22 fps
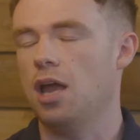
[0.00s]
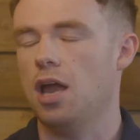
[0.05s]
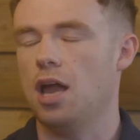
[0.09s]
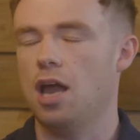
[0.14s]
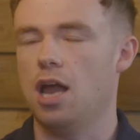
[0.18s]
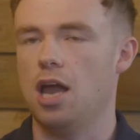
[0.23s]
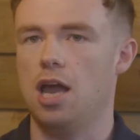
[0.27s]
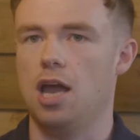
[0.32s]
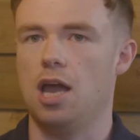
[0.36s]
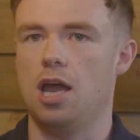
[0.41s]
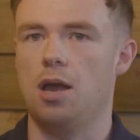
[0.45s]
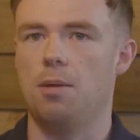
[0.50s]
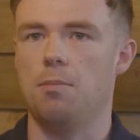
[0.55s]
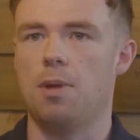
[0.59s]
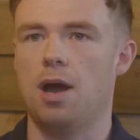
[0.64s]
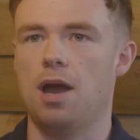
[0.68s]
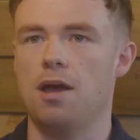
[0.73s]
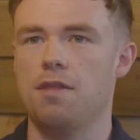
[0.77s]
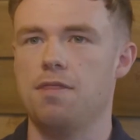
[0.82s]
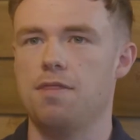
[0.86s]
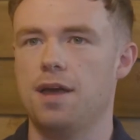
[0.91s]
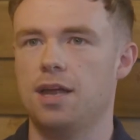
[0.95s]

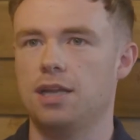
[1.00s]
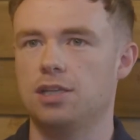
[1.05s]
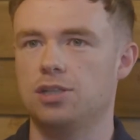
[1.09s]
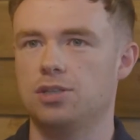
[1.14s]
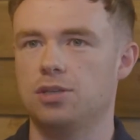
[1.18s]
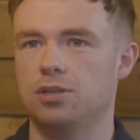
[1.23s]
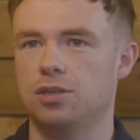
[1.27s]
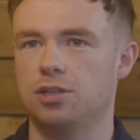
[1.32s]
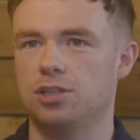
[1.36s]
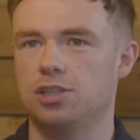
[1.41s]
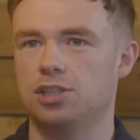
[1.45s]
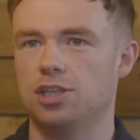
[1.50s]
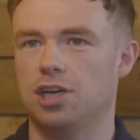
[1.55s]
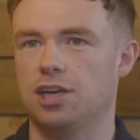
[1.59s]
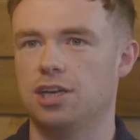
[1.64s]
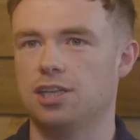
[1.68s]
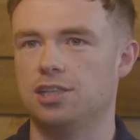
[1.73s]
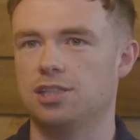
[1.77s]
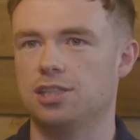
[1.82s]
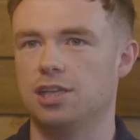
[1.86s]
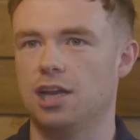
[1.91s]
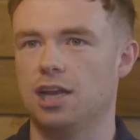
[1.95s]
I then took a shine
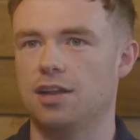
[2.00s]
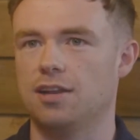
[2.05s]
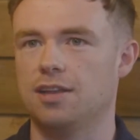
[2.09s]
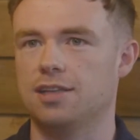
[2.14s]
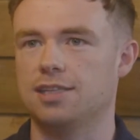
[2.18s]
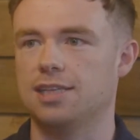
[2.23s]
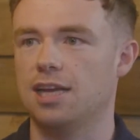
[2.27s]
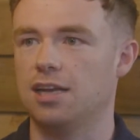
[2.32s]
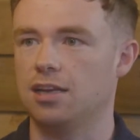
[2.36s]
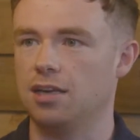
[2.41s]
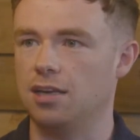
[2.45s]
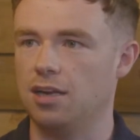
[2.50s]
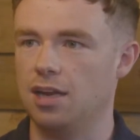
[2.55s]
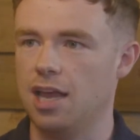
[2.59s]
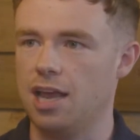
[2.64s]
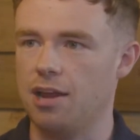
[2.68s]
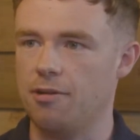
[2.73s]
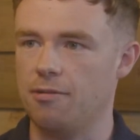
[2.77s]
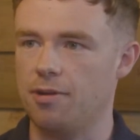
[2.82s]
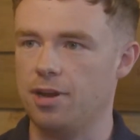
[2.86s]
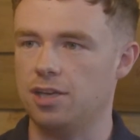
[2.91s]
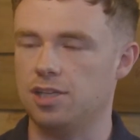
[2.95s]
into like the technical
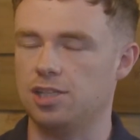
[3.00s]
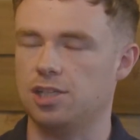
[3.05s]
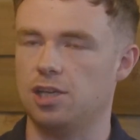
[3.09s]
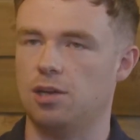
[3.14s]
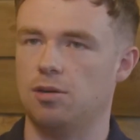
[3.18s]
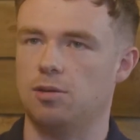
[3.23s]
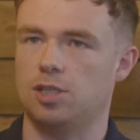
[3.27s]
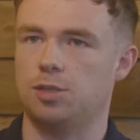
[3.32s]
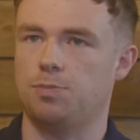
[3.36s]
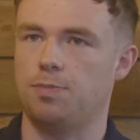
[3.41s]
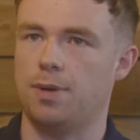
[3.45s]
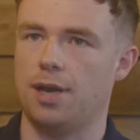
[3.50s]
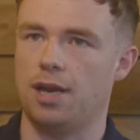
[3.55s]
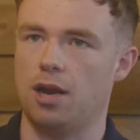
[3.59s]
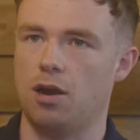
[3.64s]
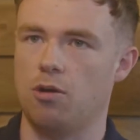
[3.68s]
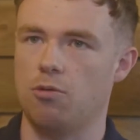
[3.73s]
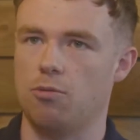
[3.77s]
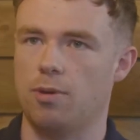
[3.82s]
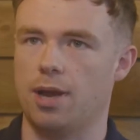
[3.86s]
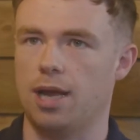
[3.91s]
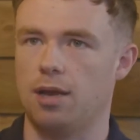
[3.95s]
area, so I spent
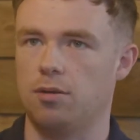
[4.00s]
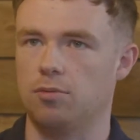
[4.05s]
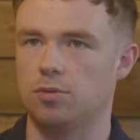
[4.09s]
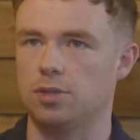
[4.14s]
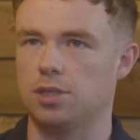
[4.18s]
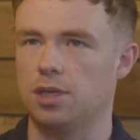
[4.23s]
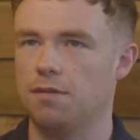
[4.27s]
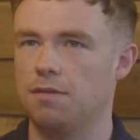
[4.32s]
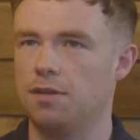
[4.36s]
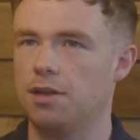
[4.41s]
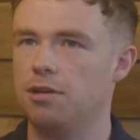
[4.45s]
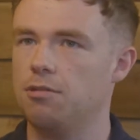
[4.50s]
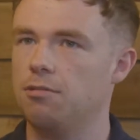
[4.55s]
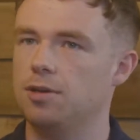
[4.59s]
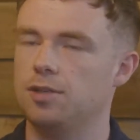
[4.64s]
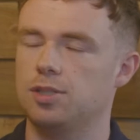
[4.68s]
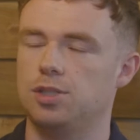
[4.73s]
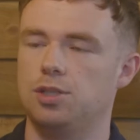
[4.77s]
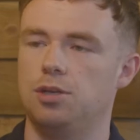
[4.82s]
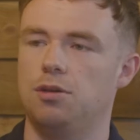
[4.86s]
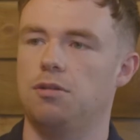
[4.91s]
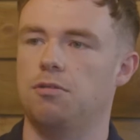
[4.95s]
around
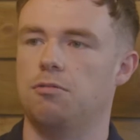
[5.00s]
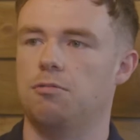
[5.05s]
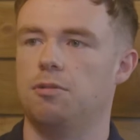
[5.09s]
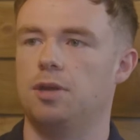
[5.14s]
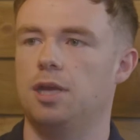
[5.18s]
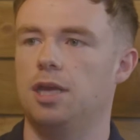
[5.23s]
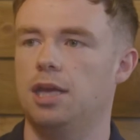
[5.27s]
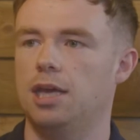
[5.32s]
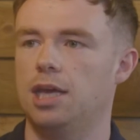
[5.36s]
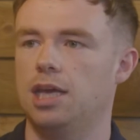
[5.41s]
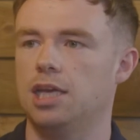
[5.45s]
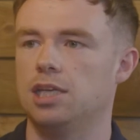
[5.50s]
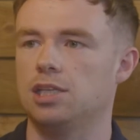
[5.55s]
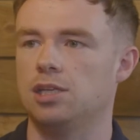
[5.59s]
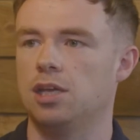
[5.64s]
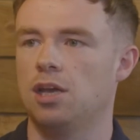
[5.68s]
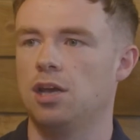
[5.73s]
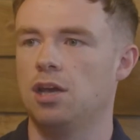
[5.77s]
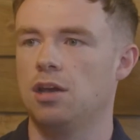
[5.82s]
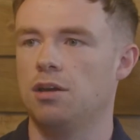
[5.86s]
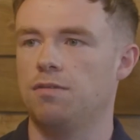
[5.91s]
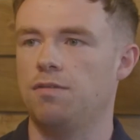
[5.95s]
2-3 years
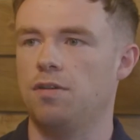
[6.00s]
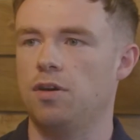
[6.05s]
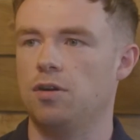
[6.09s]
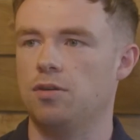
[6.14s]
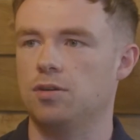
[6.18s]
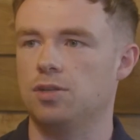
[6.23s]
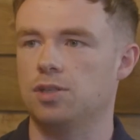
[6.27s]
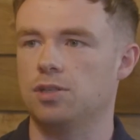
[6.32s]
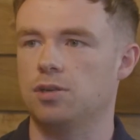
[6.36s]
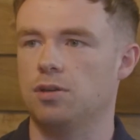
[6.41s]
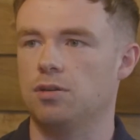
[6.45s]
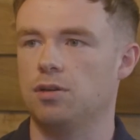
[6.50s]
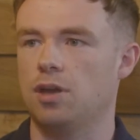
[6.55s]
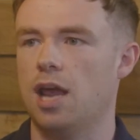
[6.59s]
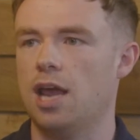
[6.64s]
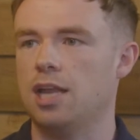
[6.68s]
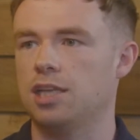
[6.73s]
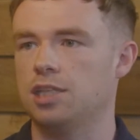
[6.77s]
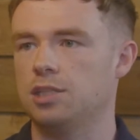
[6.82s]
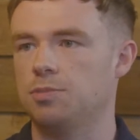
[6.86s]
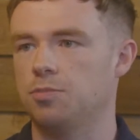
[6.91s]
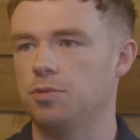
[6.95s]
focusing on
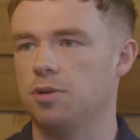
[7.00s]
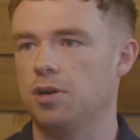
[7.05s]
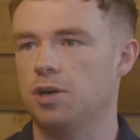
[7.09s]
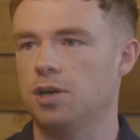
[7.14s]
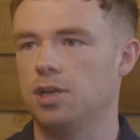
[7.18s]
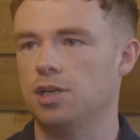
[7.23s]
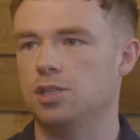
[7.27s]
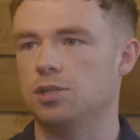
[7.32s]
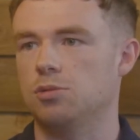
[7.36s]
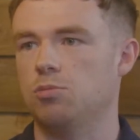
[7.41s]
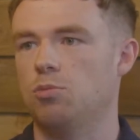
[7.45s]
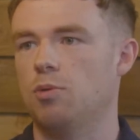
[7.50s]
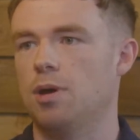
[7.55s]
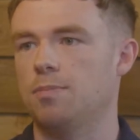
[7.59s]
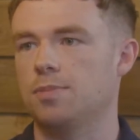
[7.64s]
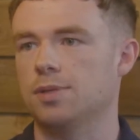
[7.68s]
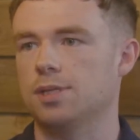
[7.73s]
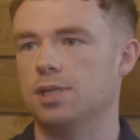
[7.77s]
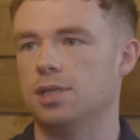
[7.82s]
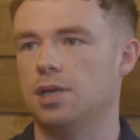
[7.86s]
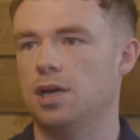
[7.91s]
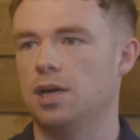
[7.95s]
enterprise
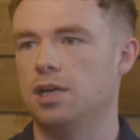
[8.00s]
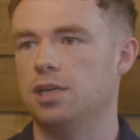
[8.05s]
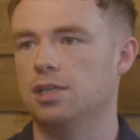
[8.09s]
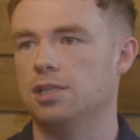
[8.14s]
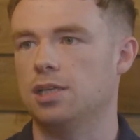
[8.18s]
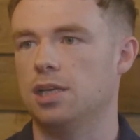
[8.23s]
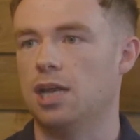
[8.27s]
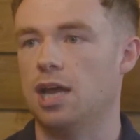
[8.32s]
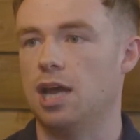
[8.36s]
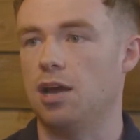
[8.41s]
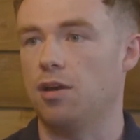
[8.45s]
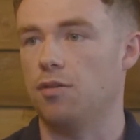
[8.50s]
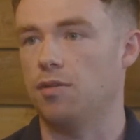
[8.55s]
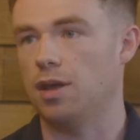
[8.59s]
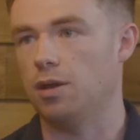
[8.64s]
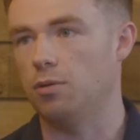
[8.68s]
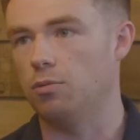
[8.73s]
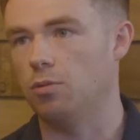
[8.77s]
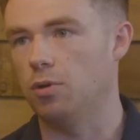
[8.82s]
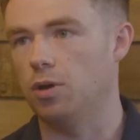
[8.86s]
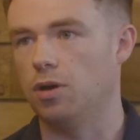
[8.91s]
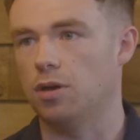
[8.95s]
websites and how they
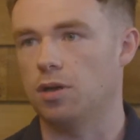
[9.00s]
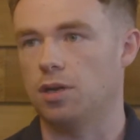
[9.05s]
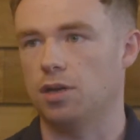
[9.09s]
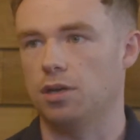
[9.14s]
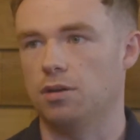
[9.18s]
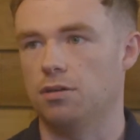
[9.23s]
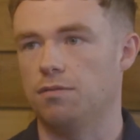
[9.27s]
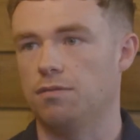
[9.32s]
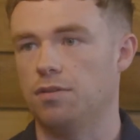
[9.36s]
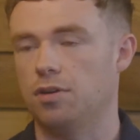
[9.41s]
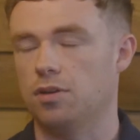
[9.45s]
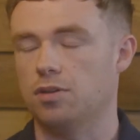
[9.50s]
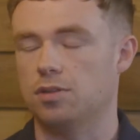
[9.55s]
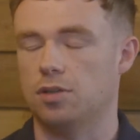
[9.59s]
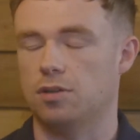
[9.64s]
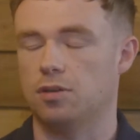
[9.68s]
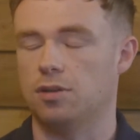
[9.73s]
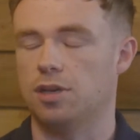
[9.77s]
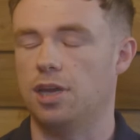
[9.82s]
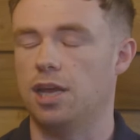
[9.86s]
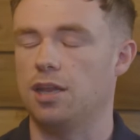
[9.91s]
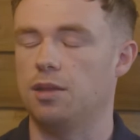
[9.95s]
work, and focused
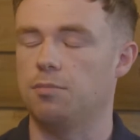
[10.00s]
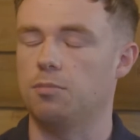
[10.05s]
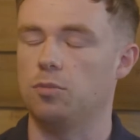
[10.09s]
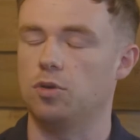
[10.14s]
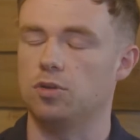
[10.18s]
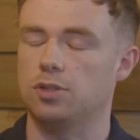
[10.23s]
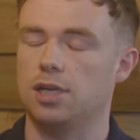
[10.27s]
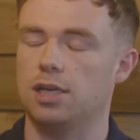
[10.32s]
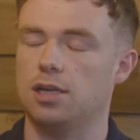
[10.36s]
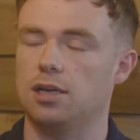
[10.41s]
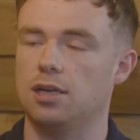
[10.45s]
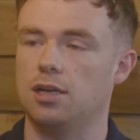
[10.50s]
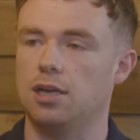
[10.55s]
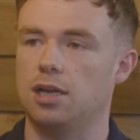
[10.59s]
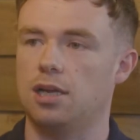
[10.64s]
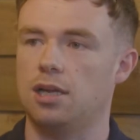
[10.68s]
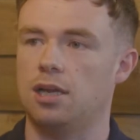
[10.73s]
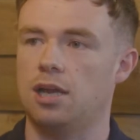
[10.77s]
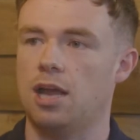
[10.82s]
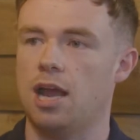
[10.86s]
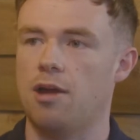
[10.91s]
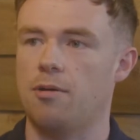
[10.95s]
on the more technical
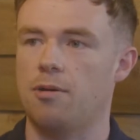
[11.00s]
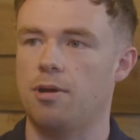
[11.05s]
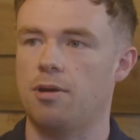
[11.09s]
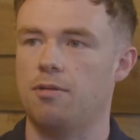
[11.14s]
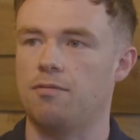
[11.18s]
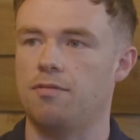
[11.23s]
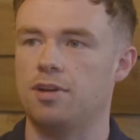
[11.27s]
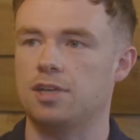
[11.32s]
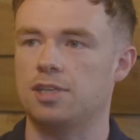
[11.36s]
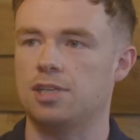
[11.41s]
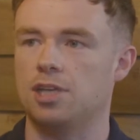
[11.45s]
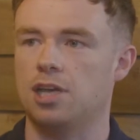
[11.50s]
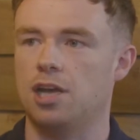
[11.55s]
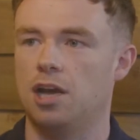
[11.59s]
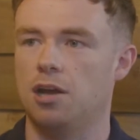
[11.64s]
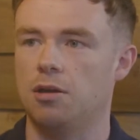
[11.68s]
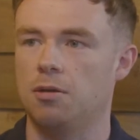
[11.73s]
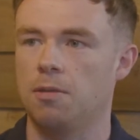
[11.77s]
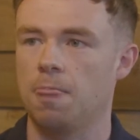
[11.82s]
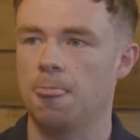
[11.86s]
area of SEO.